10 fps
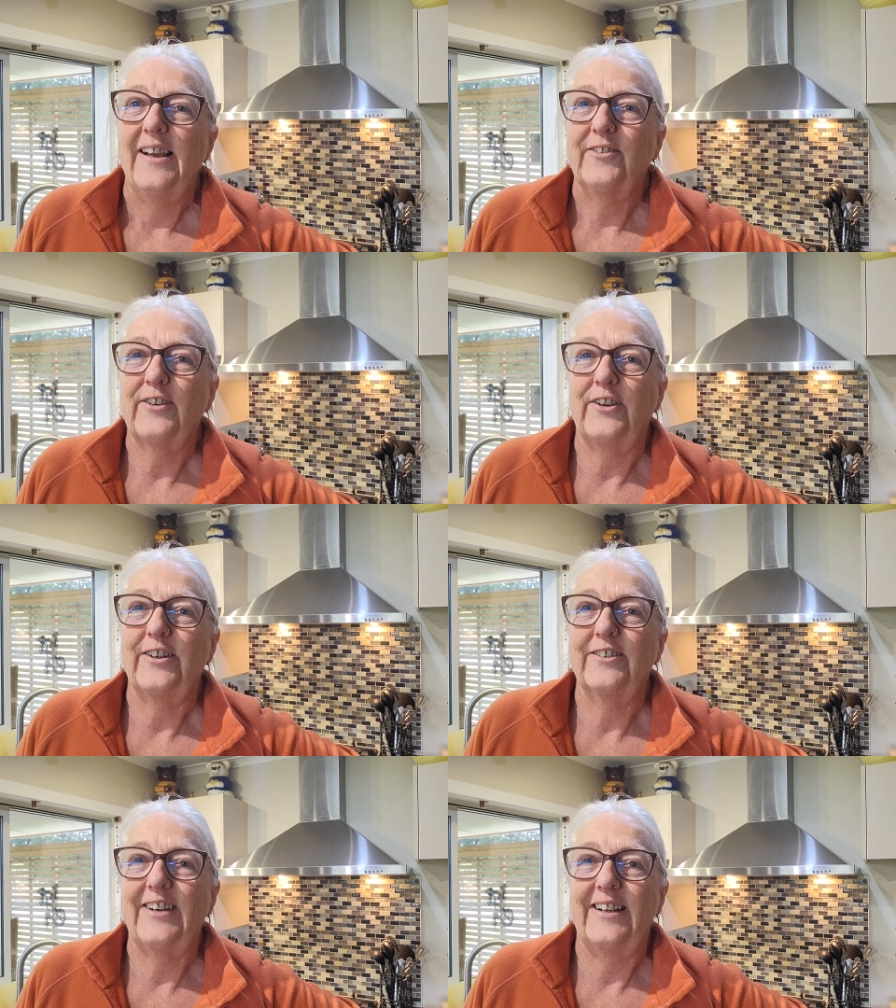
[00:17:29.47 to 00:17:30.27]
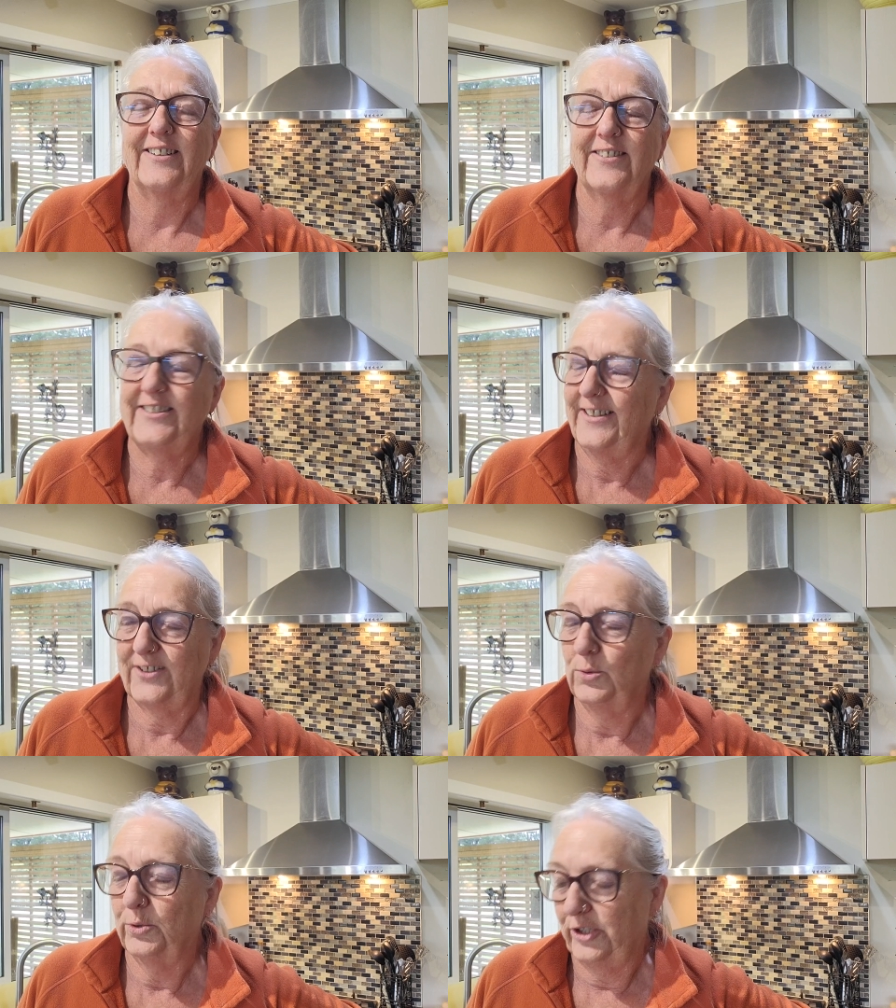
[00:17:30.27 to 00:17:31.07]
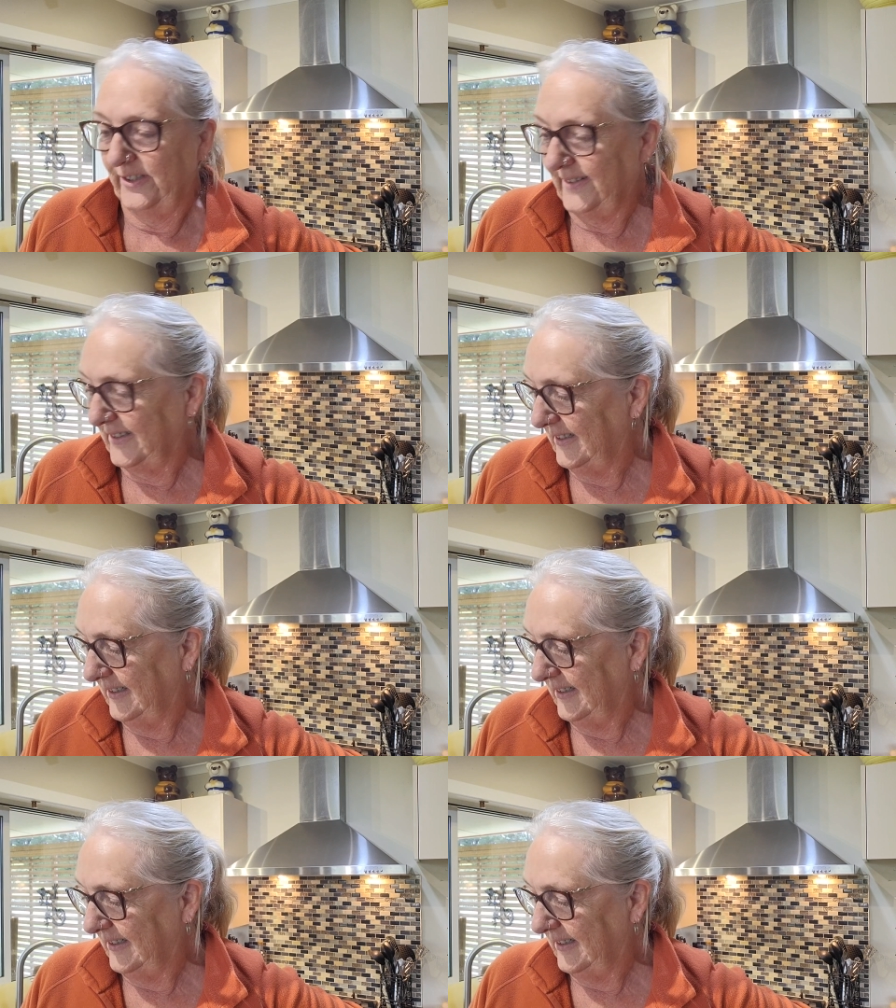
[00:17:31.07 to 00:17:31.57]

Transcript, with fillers: floating around. It's just gorgeous.